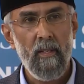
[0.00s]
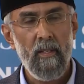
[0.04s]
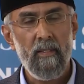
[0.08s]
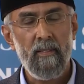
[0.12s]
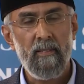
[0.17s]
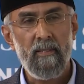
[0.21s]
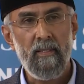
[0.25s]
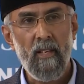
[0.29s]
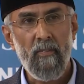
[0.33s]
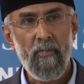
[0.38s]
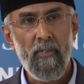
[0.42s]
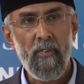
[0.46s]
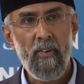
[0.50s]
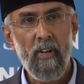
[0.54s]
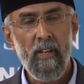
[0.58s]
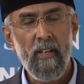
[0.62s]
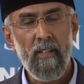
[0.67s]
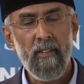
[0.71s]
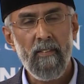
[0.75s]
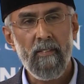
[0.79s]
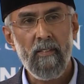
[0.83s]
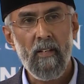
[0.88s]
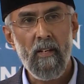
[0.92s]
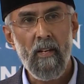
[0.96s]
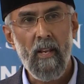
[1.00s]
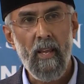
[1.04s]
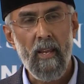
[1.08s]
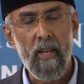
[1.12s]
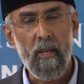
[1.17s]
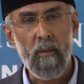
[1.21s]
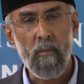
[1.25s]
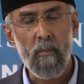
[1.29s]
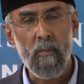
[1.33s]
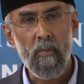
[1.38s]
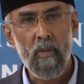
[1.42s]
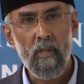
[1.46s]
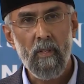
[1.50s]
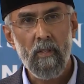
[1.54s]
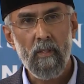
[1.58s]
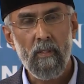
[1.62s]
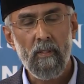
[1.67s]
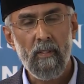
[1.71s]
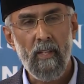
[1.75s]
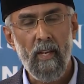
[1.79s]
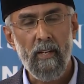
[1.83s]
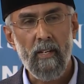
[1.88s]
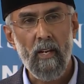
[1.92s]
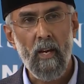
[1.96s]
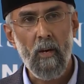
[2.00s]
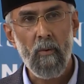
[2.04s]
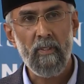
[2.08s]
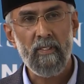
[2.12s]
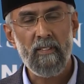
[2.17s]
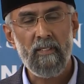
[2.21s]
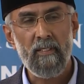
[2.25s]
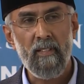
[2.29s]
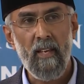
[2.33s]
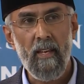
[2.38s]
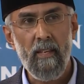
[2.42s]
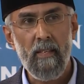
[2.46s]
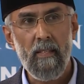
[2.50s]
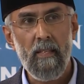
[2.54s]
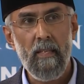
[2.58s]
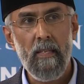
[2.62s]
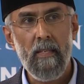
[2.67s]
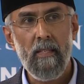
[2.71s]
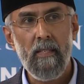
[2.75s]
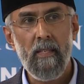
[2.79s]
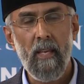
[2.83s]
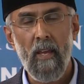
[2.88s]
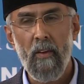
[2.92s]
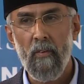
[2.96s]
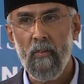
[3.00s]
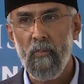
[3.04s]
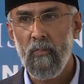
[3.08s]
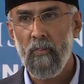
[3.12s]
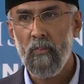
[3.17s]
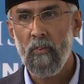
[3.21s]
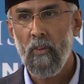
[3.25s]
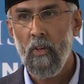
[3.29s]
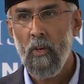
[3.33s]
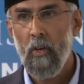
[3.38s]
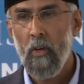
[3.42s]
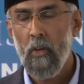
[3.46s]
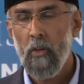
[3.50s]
suffering is the name that our psyche gives